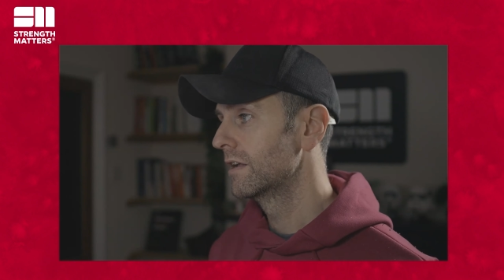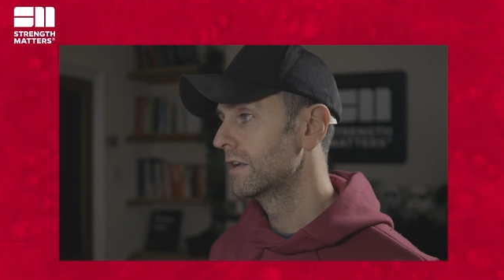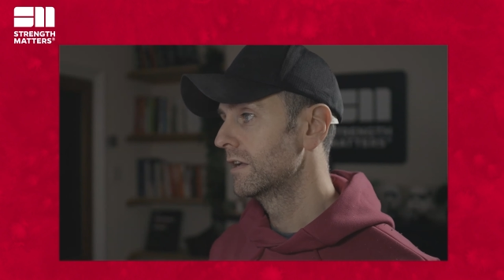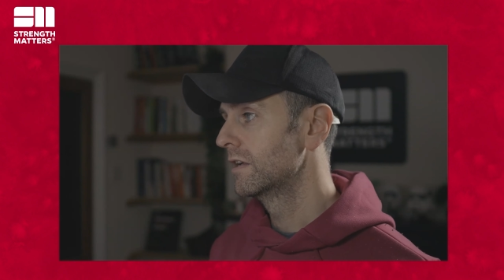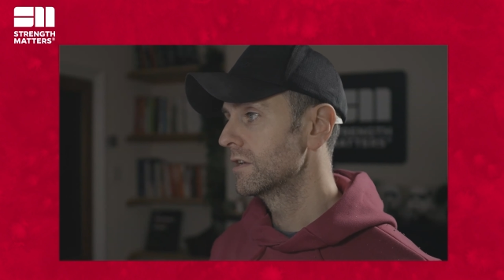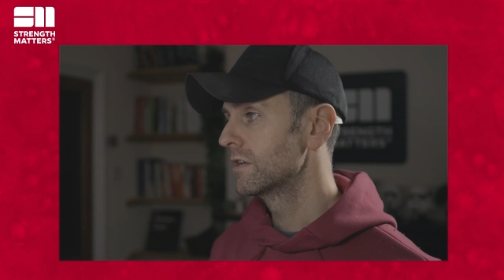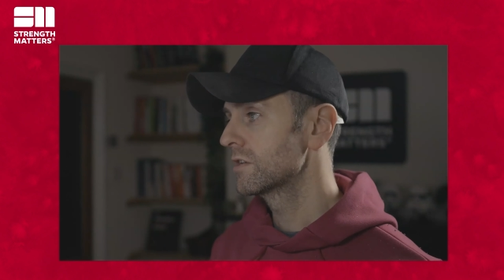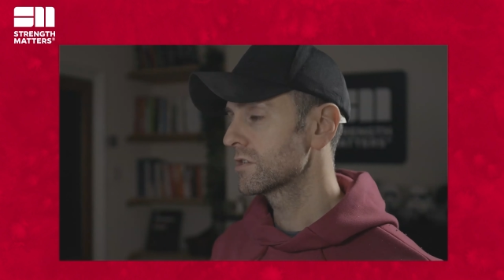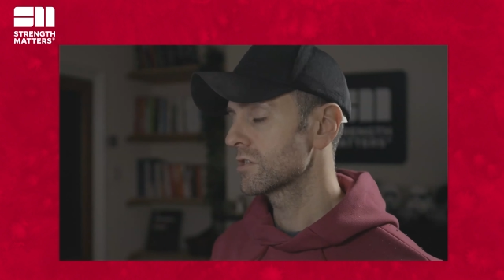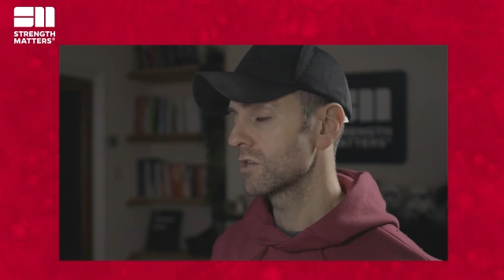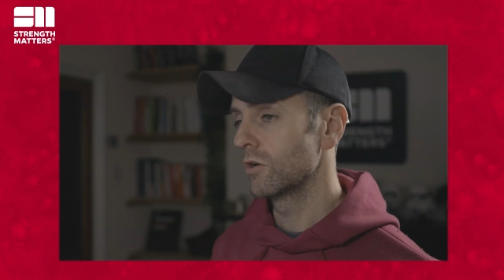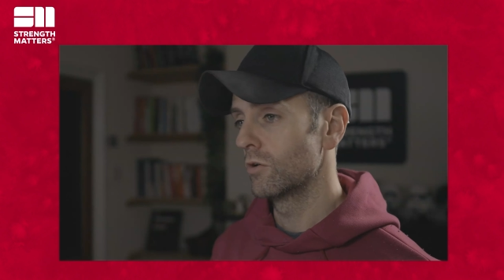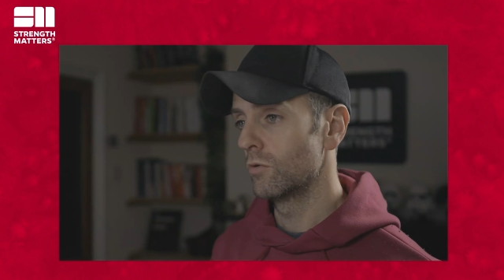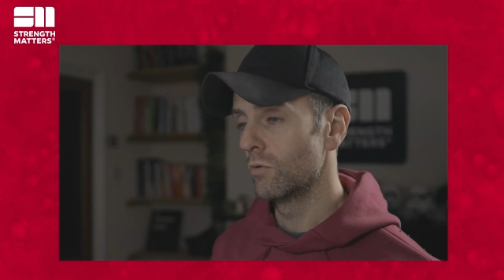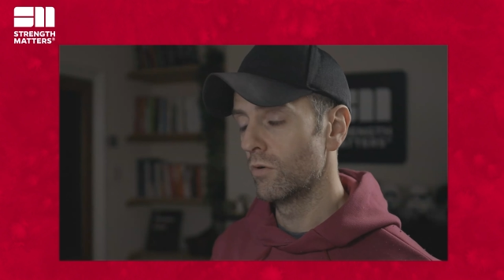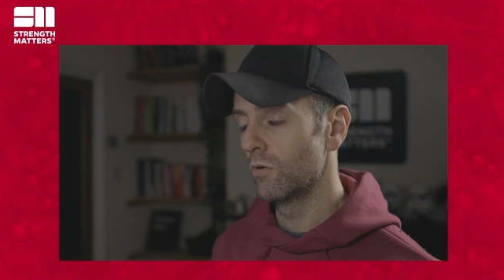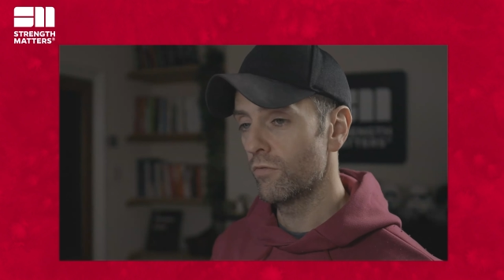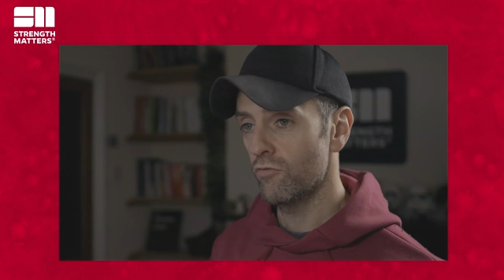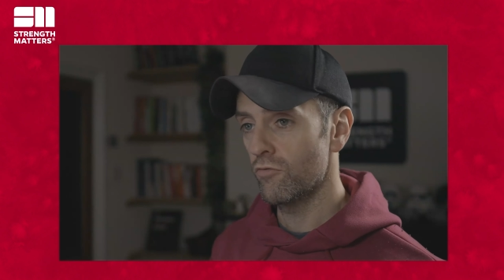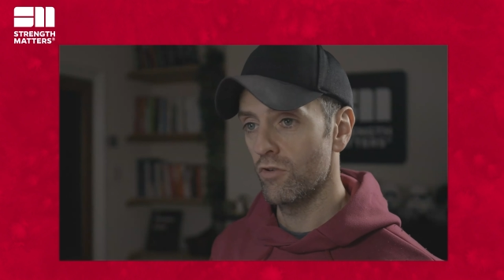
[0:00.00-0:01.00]

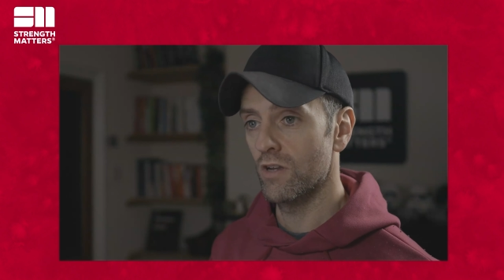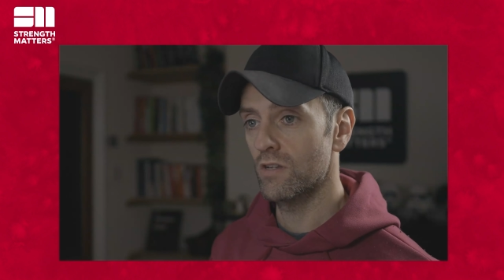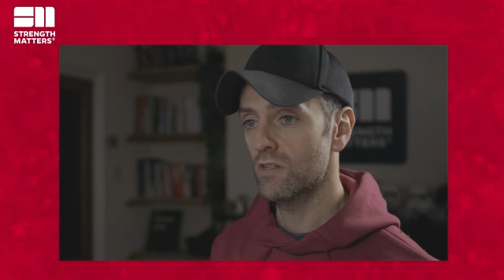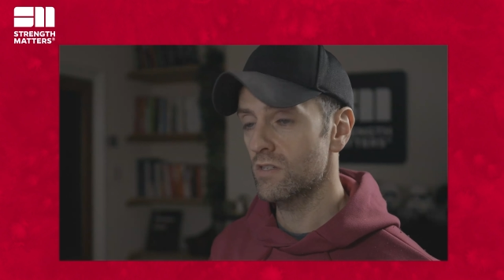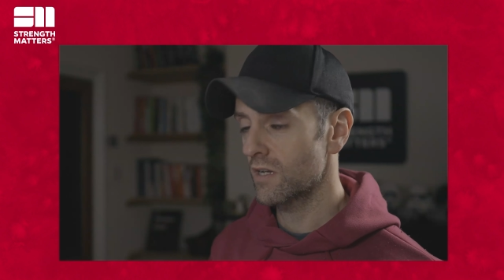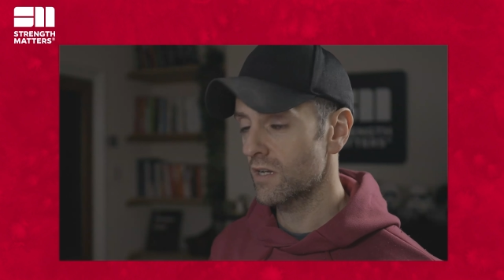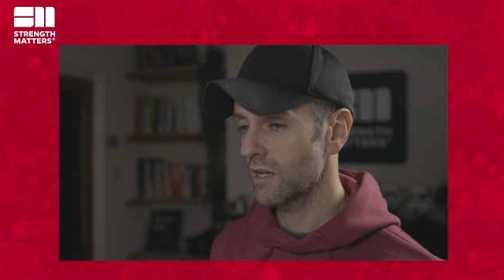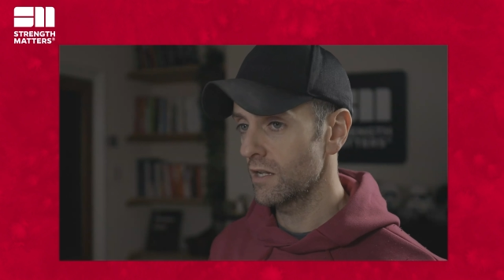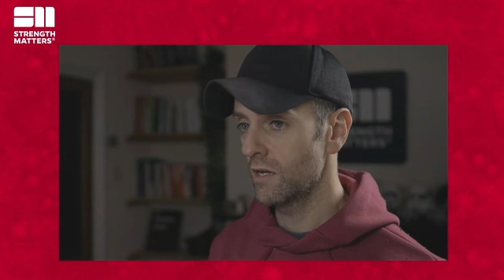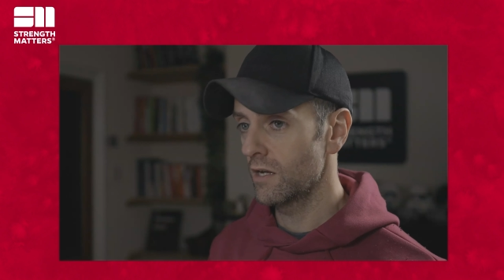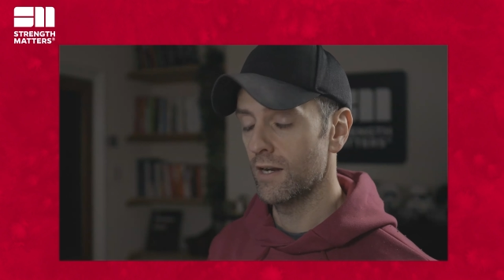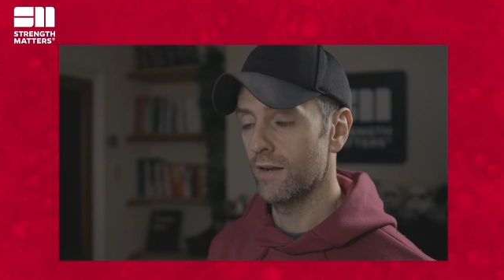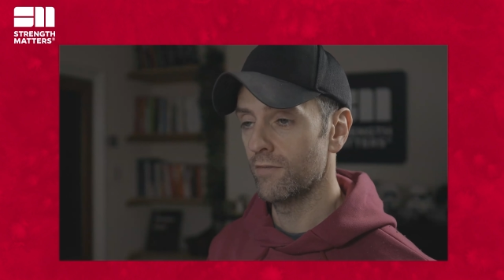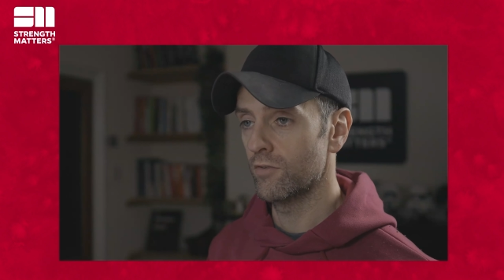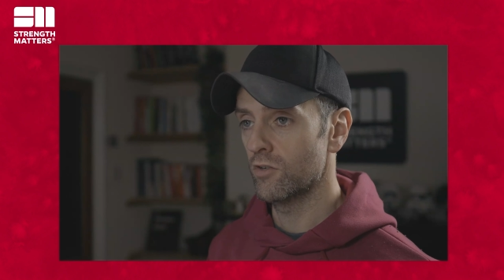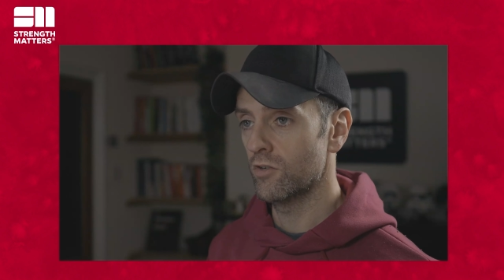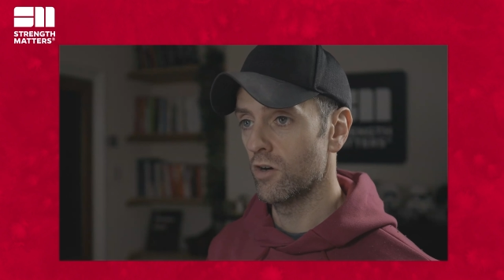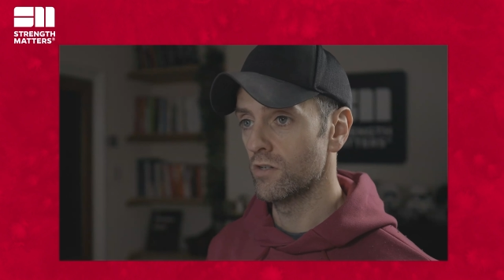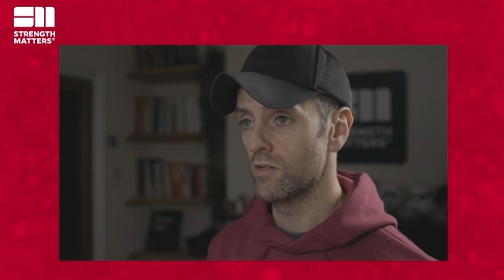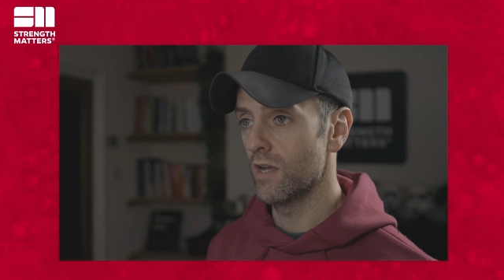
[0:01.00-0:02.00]
So for us, client
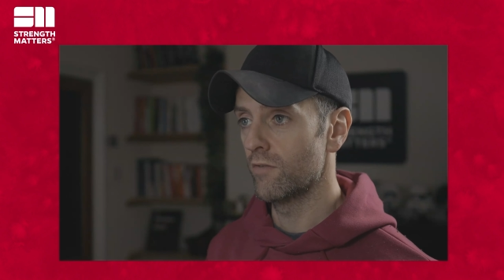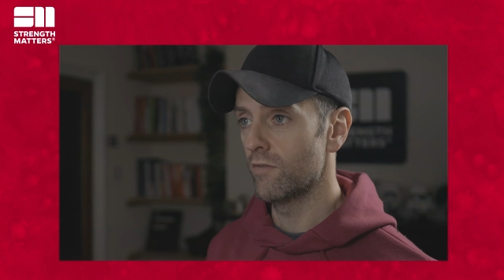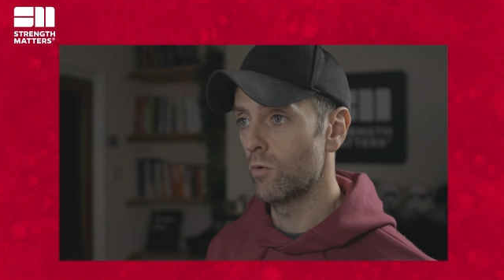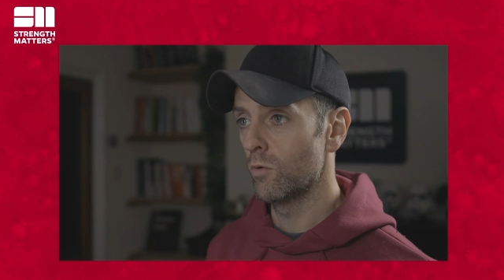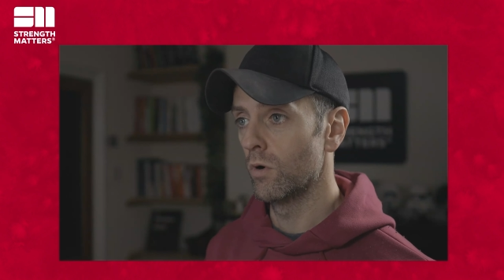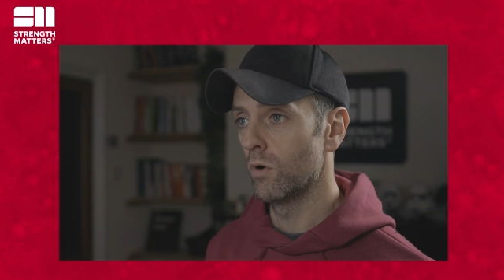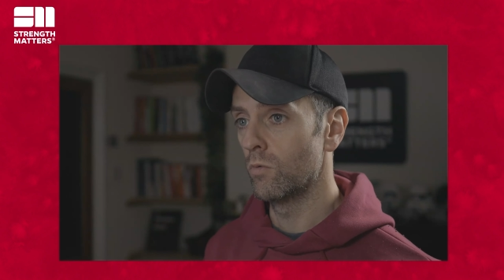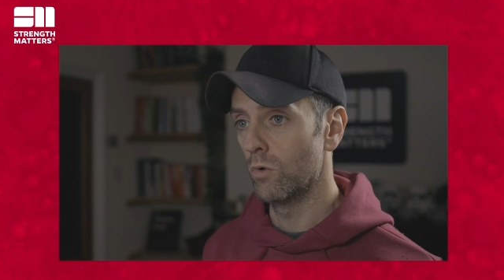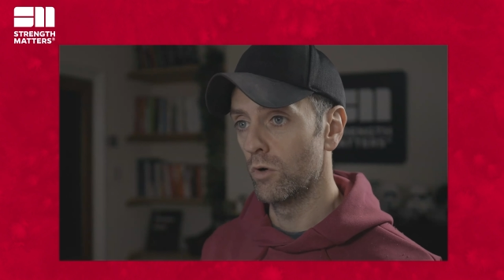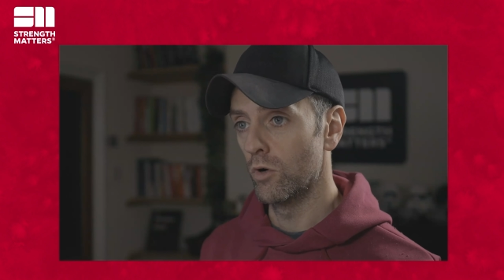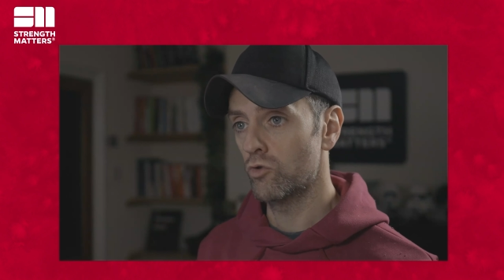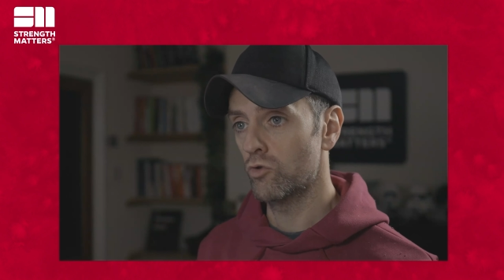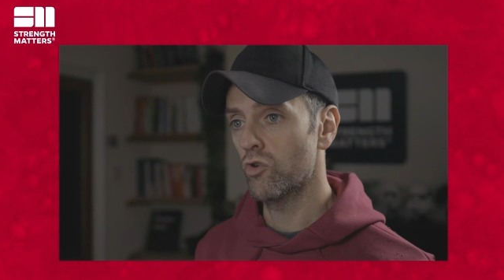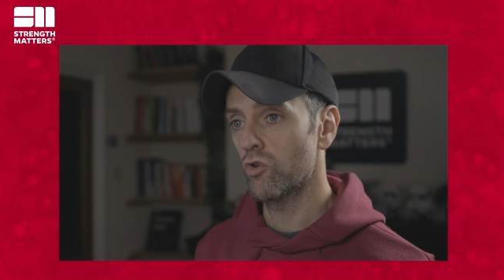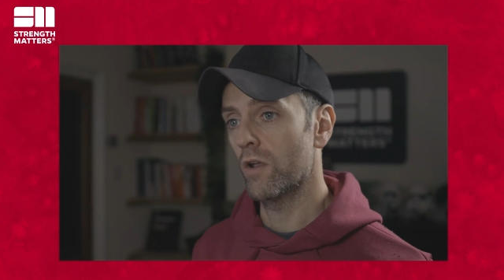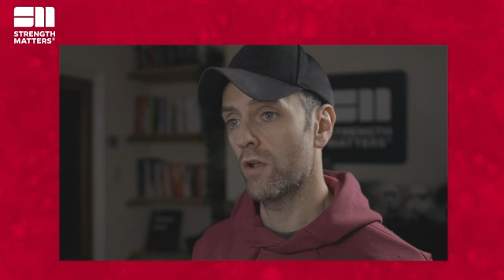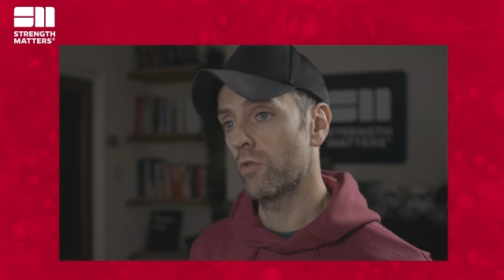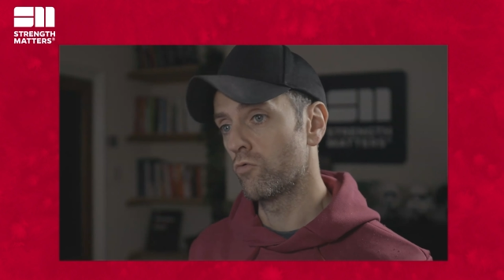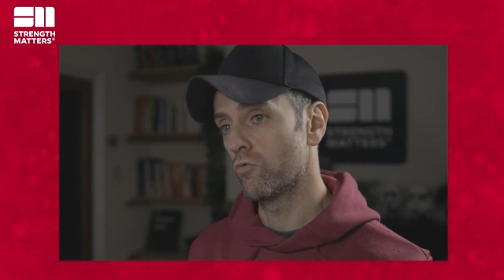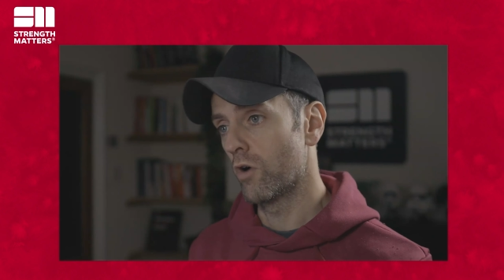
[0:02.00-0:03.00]
avatars, everyone, we're gonna
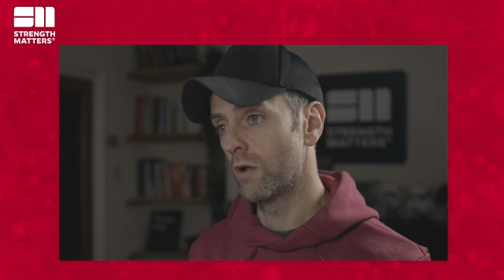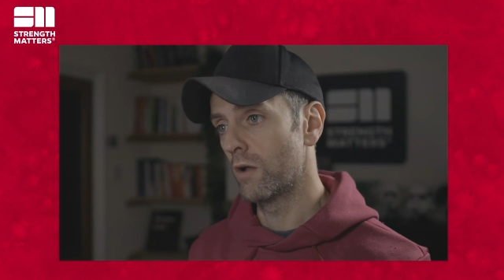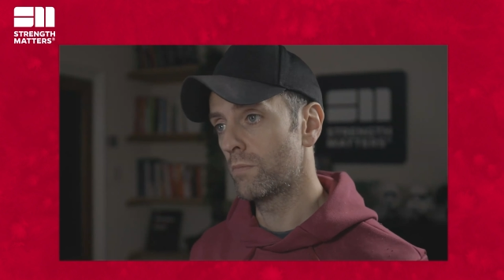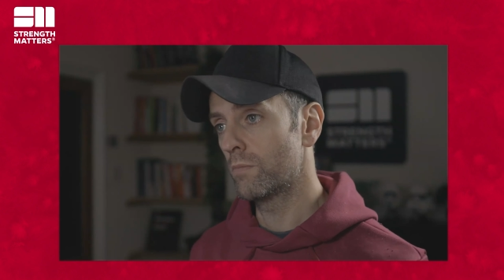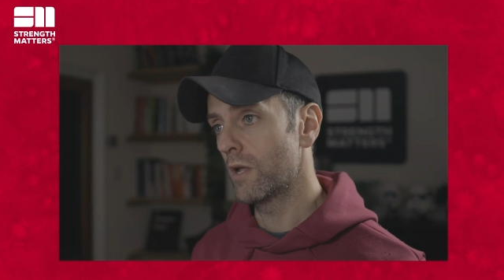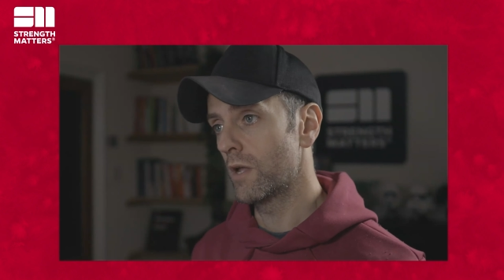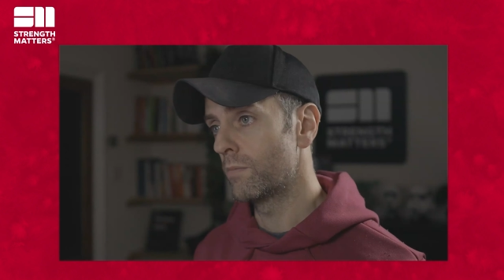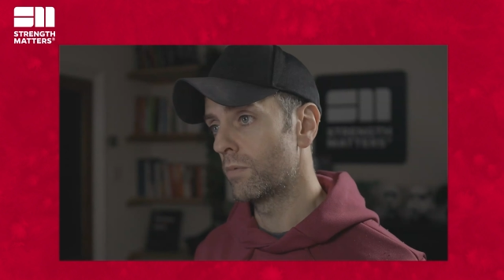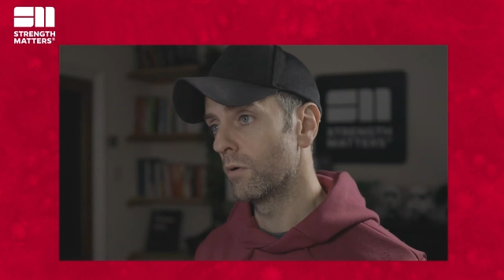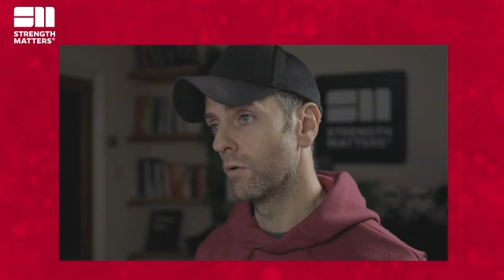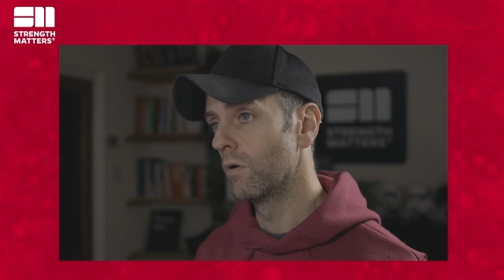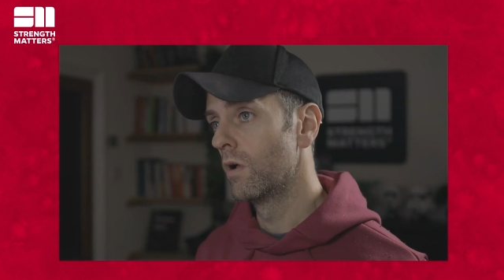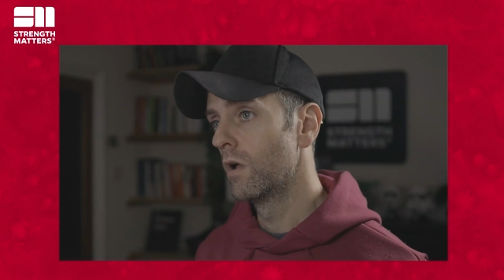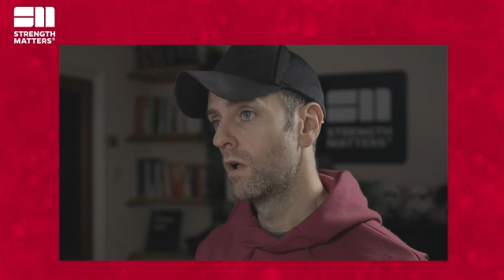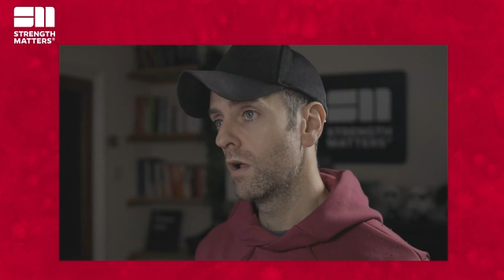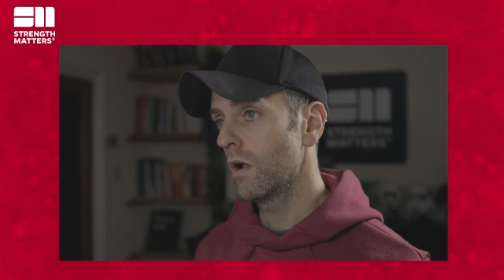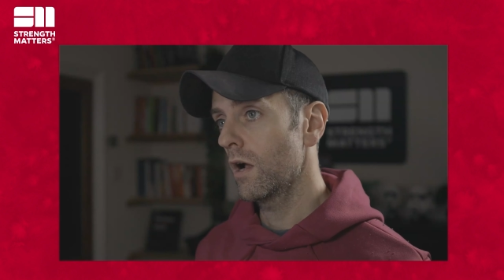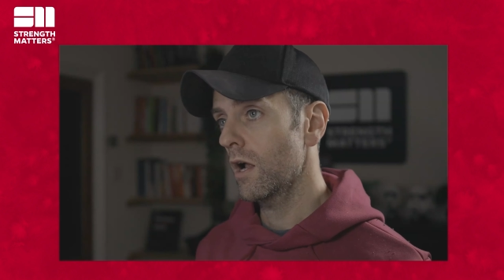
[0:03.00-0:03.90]
attract the right people.